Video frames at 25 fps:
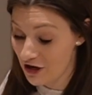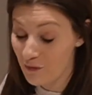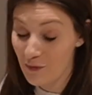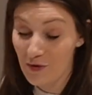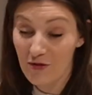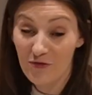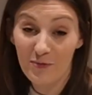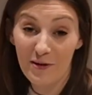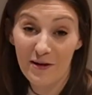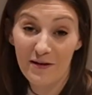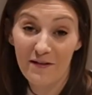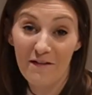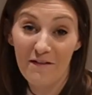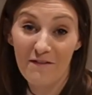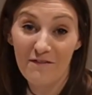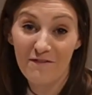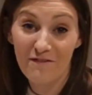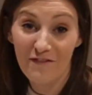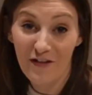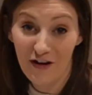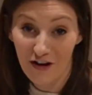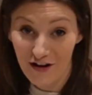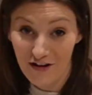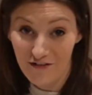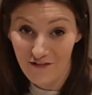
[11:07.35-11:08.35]
We've been
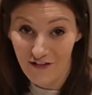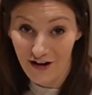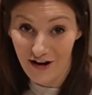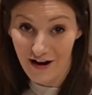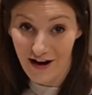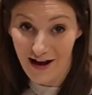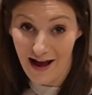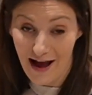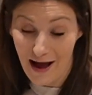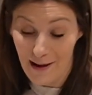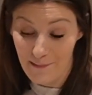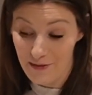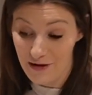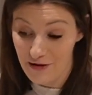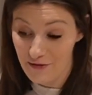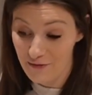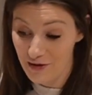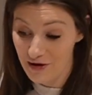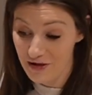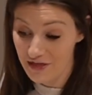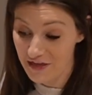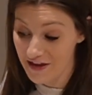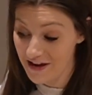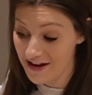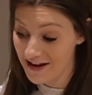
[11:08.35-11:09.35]
very, very happy
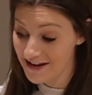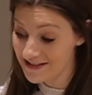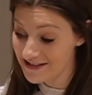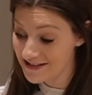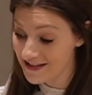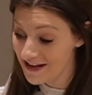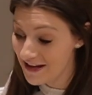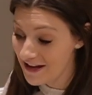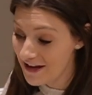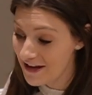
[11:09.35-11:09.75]
with it.